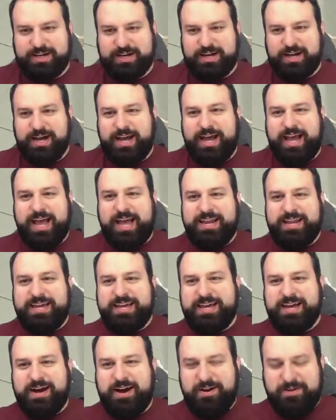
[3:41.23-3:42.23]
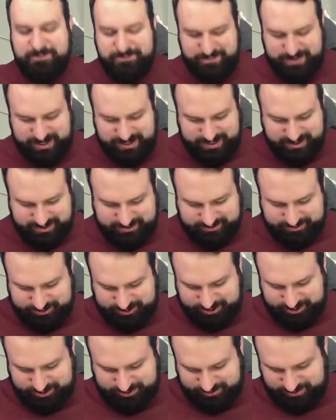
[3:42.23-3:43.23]
any of my other
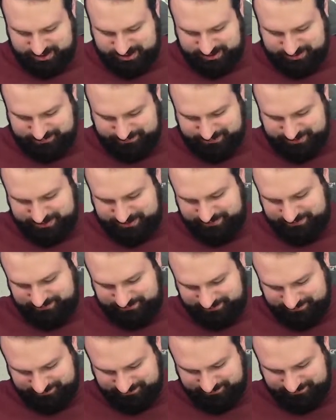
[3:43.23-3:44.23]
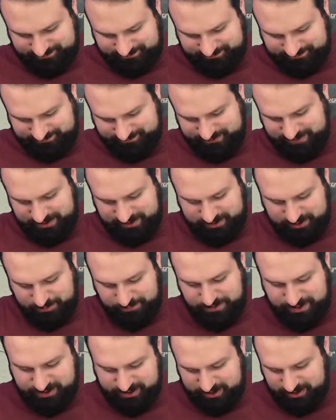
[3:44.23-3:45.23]
streams on
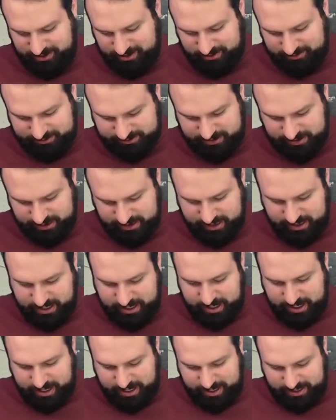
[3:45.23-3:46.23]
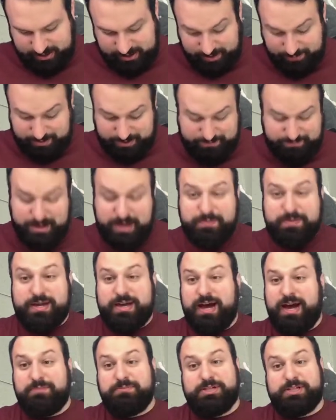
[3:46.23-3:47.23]
opening cards, I mean, maybe
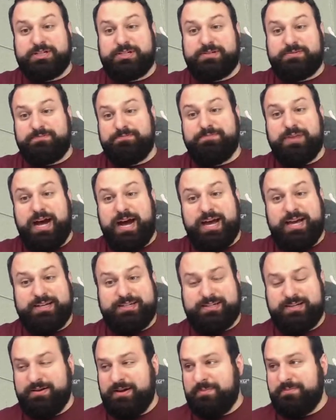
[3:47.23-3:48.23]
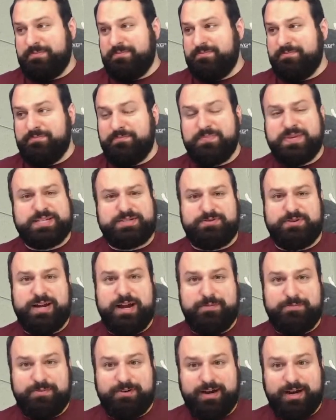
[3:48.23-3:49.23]
I'm just biased and I'm
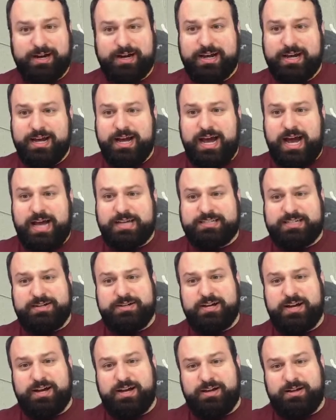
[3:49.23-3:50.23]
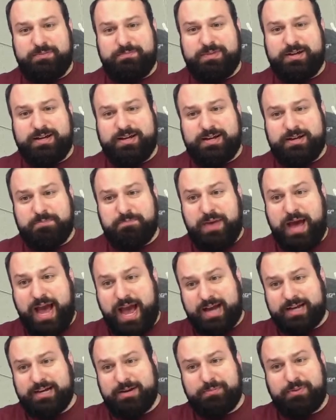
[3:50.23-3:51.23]
misremembering. I seem to be
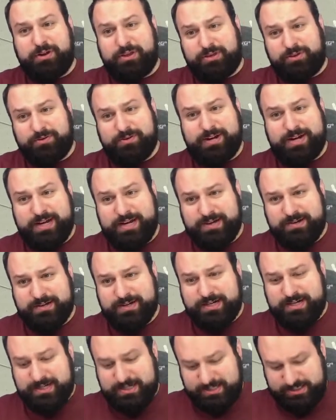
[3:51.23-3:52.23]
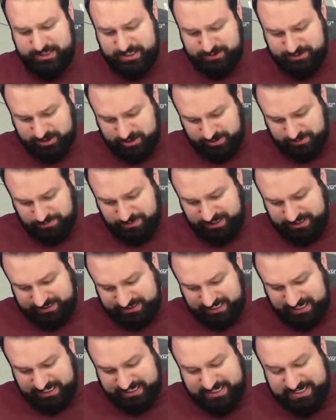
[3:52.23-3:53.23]
pack number 3 seems to be
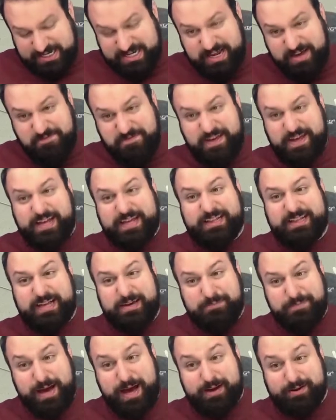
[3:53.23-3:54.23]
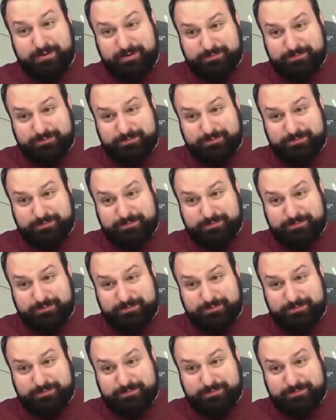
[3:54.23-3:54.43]
significantly better.